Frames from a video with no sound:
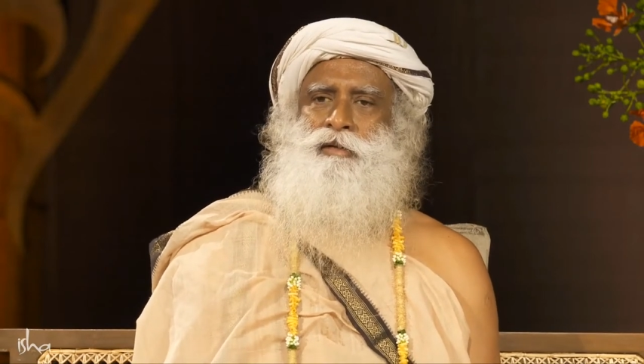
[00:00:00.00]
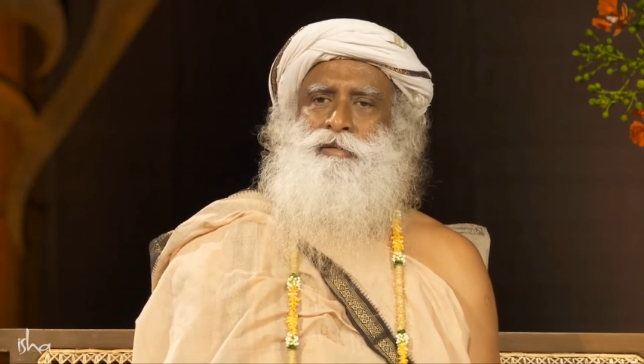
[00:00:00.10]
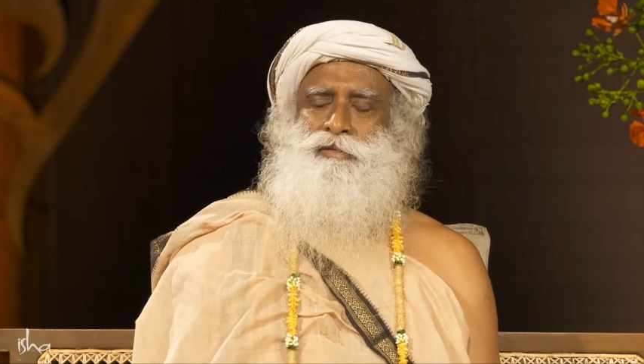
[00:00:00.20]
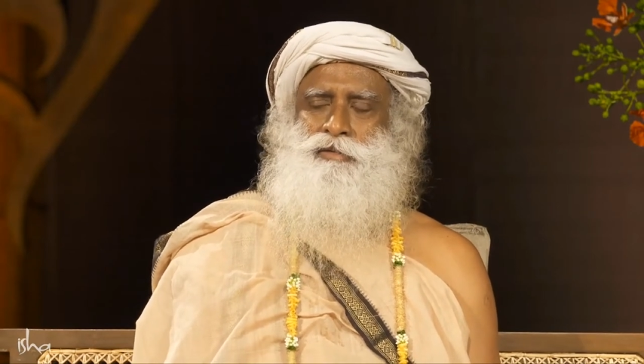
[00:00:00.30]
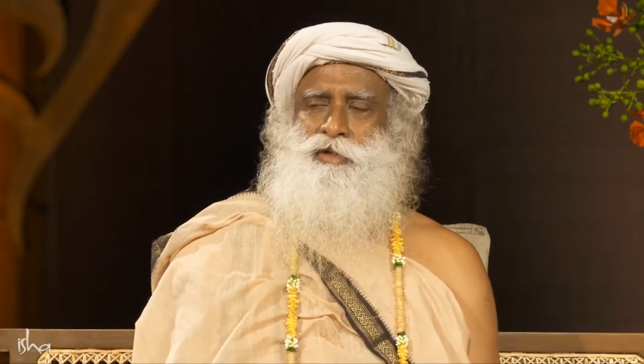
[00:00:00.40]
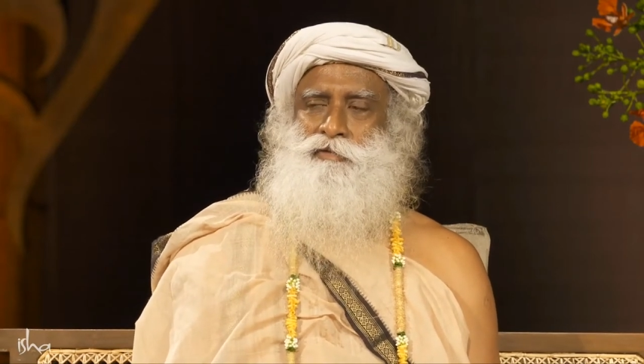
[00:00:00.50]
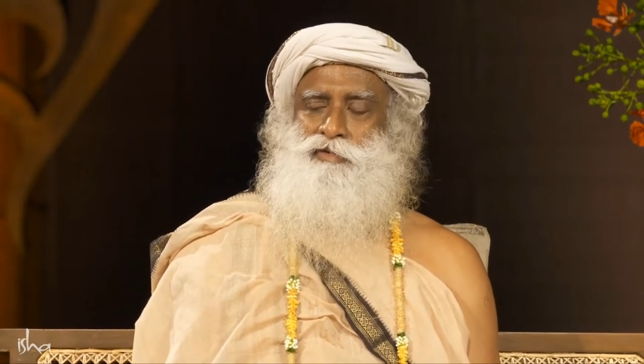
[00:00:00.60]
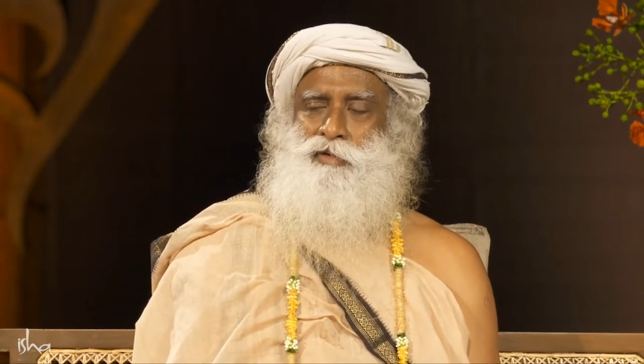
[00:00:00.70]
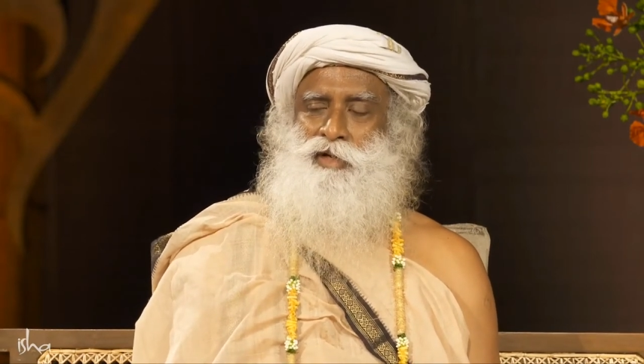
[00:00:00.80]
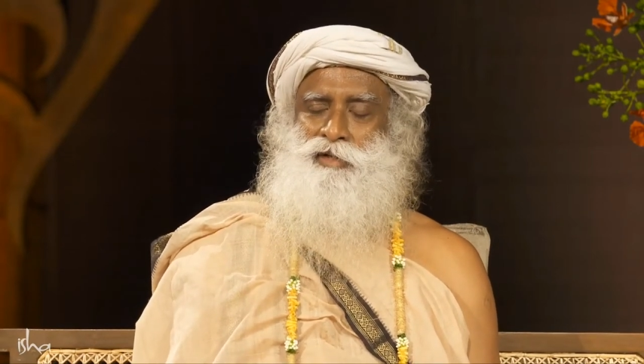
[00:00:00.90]
So if
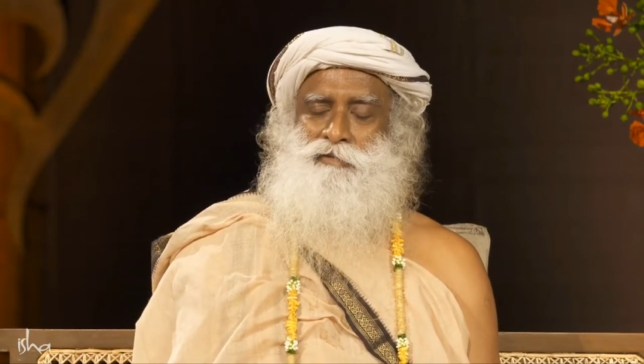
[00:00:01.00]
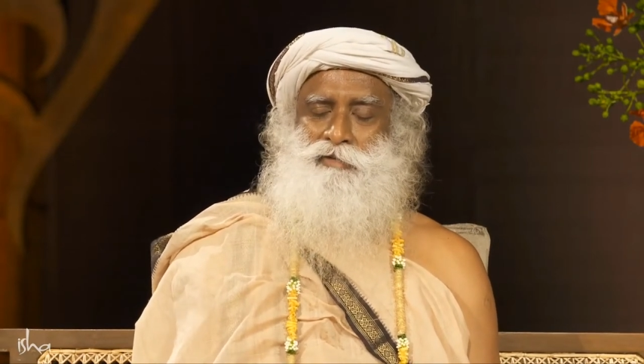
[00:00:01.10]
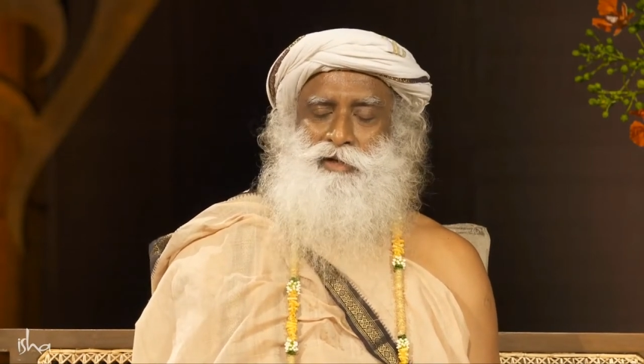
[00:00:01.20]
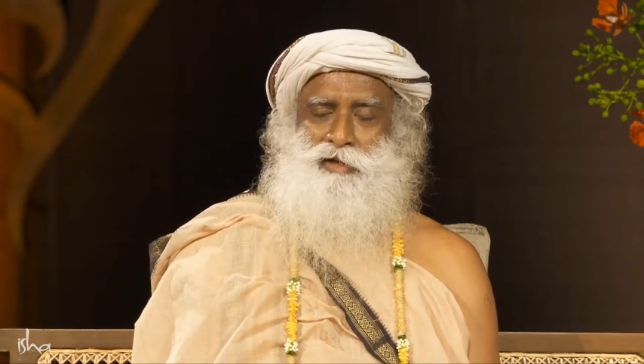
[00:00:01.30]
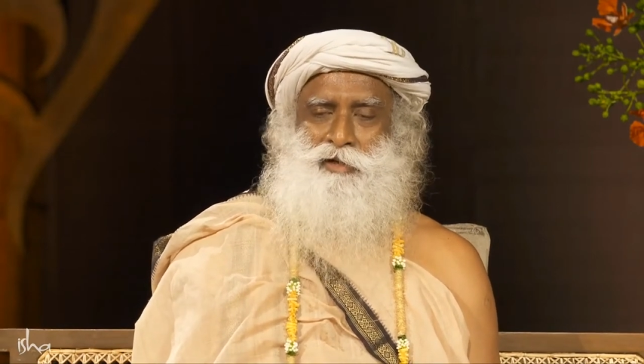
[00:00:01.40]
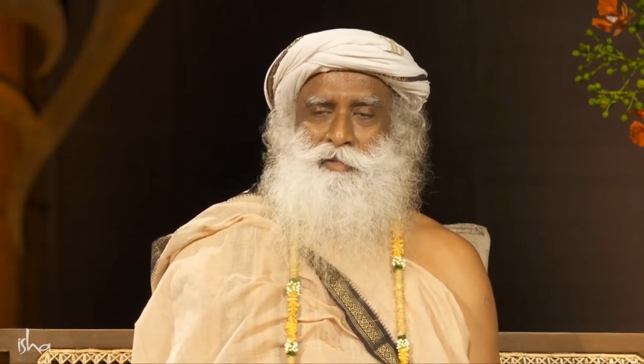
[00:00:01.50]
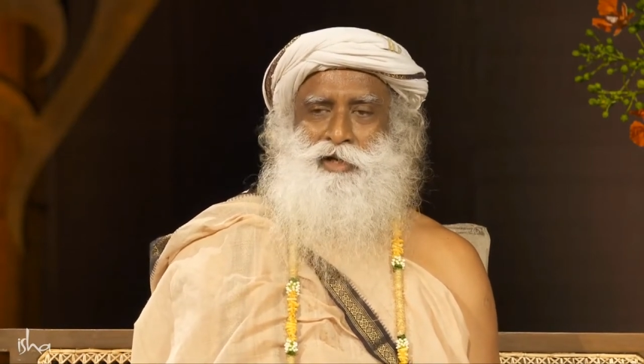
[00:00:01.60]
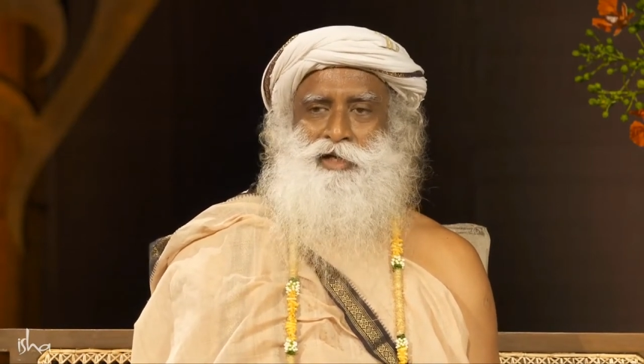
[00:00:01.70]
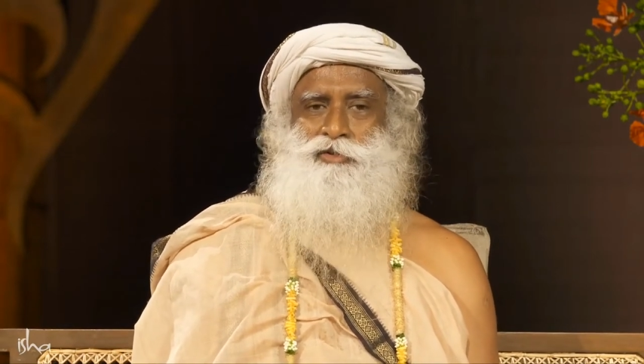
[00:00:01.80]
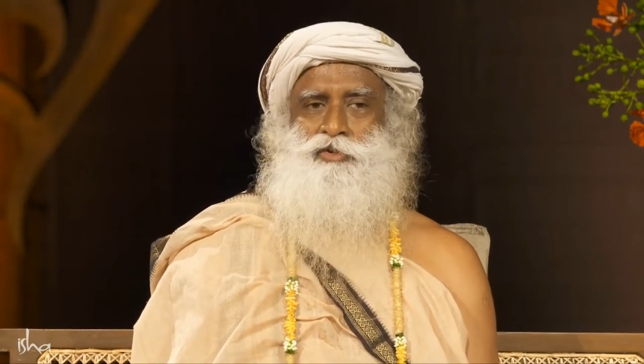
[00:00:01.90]
you're in the vulnerable
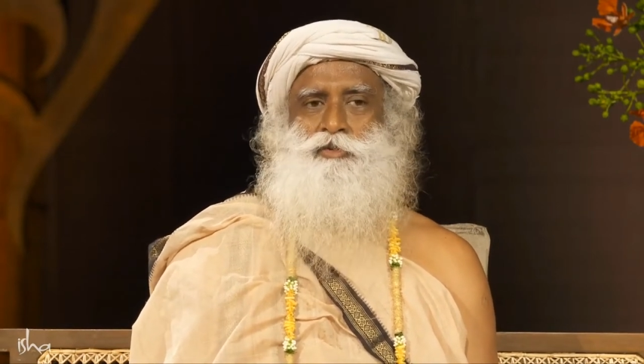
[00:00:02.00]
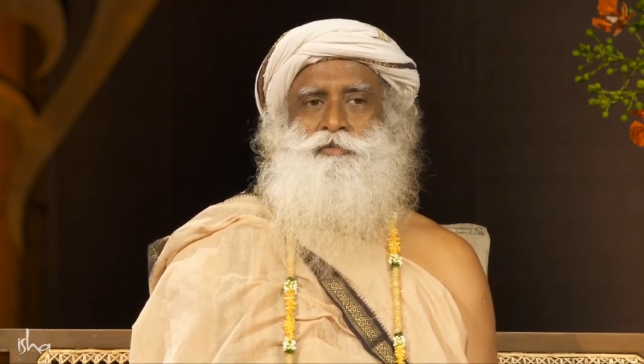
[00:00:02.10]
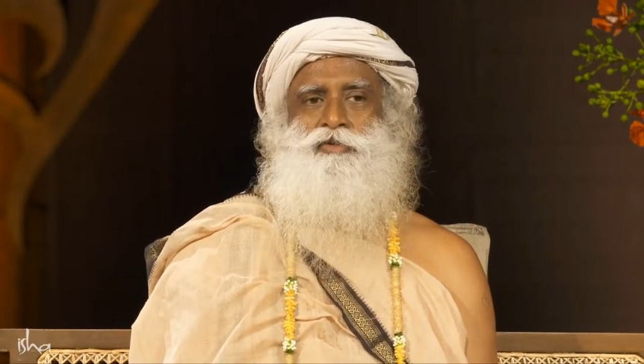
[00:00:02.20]
age group,